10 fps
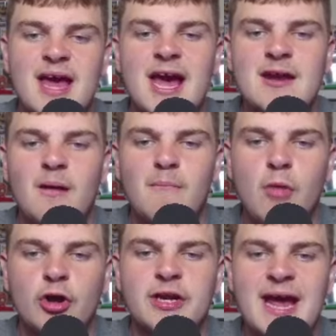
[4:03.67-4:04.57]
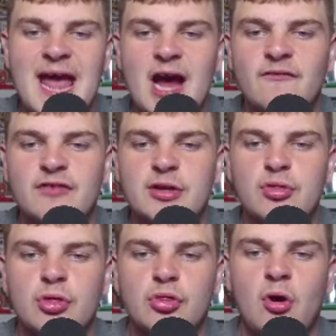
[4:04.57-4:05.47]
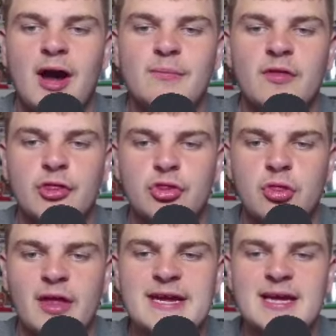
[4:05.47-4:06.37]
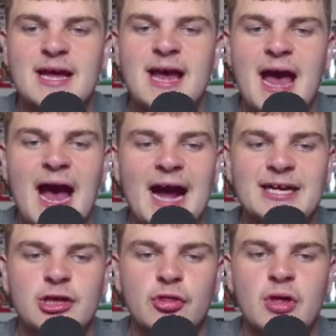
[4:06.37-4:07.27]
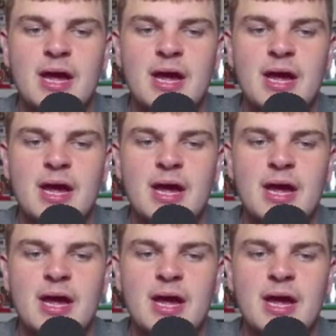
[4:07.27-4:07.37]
and modern outfits designed with a sleek hacker's